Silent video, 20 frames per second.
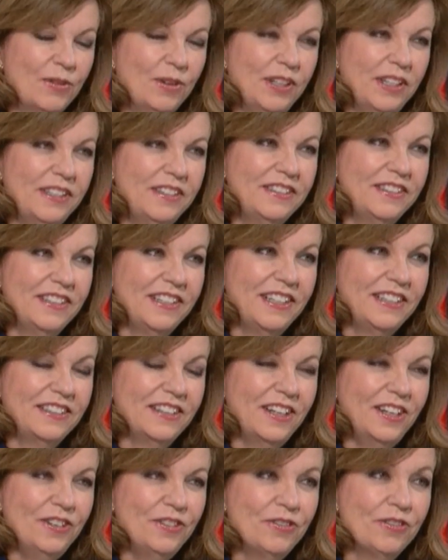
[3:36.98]
Well, it's
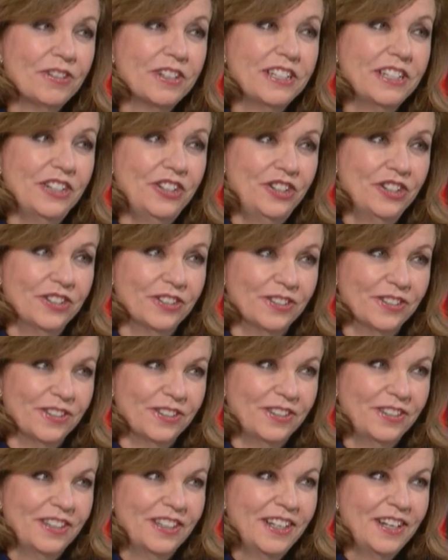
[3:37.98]

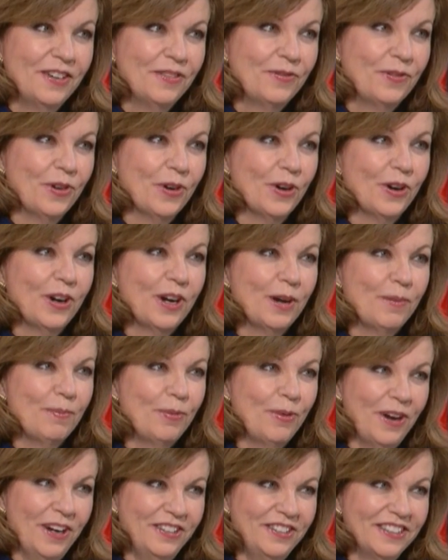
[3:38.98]
untraditional for a
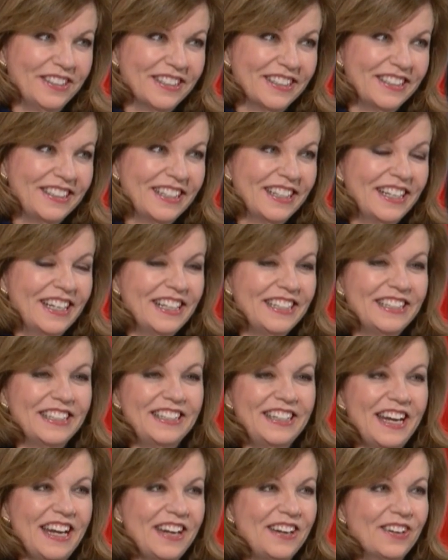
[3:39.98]
president to
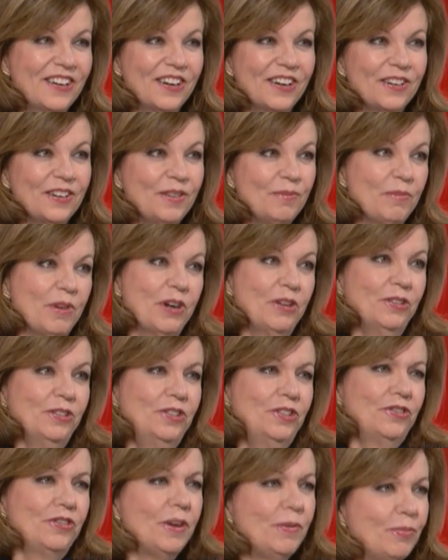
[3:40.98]
take on Meryl
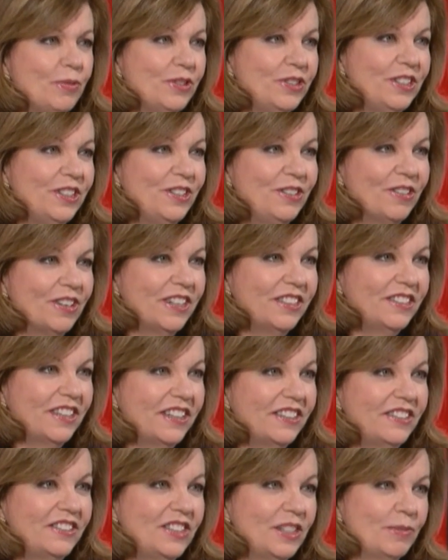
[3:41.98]
Streep when she
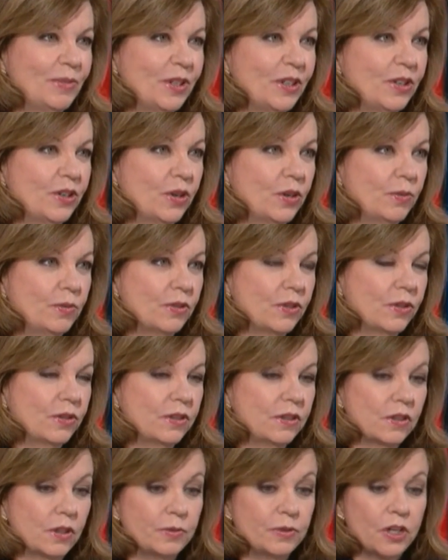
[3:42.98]
criticizes him at the
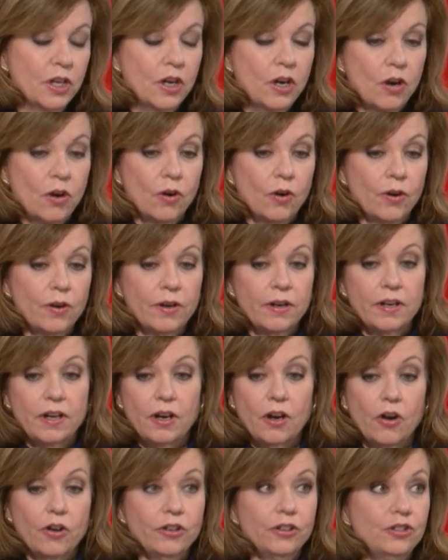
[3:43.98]
Golden Globes, or
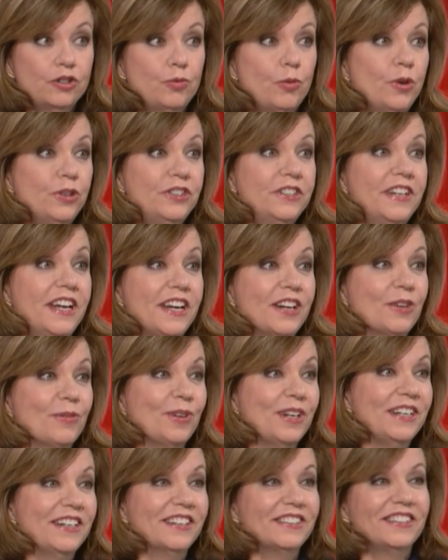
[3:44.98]
Arnold Schwarzenegger
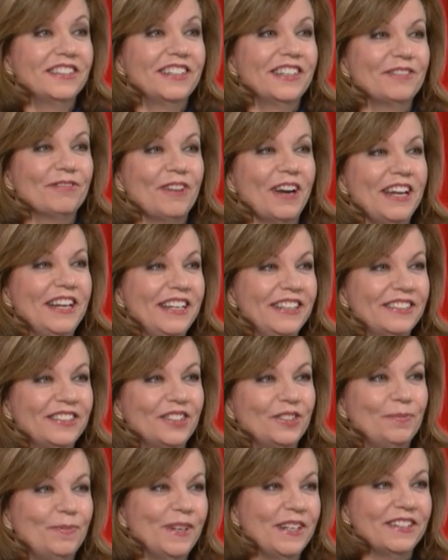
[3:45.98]
when he doesn't get ratings
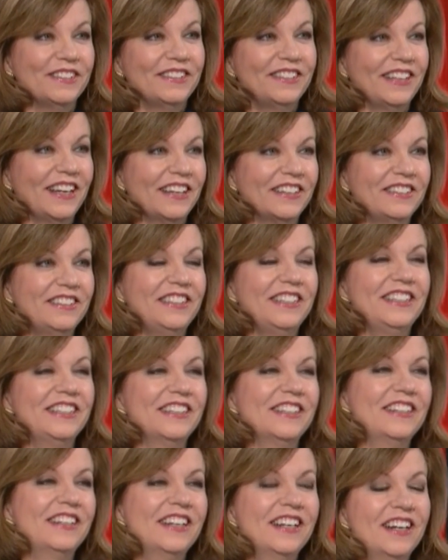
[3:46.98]
as big as he
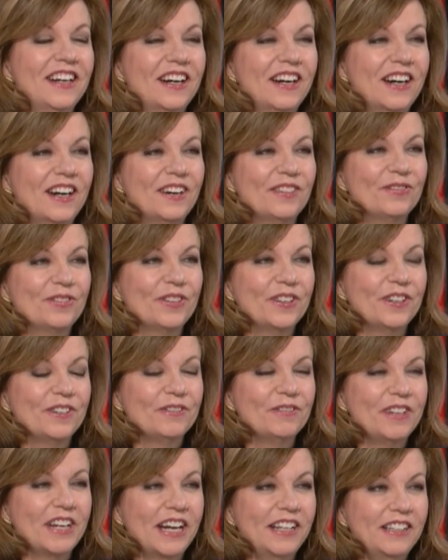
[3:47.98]
did for the
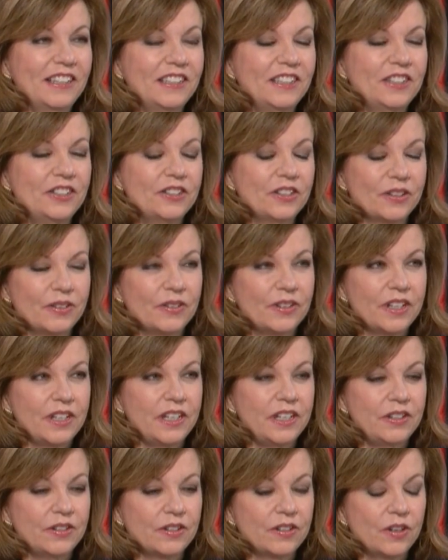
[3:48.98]
reality show that
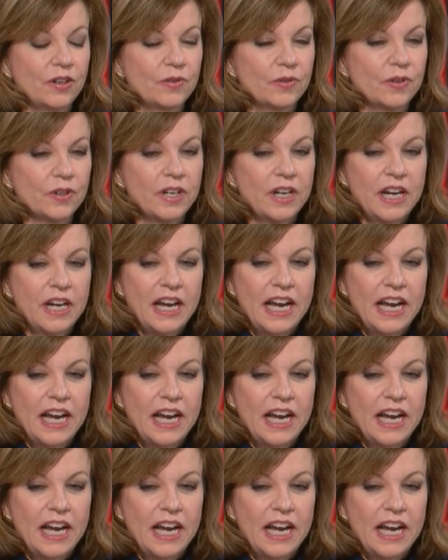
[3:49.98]
he took over.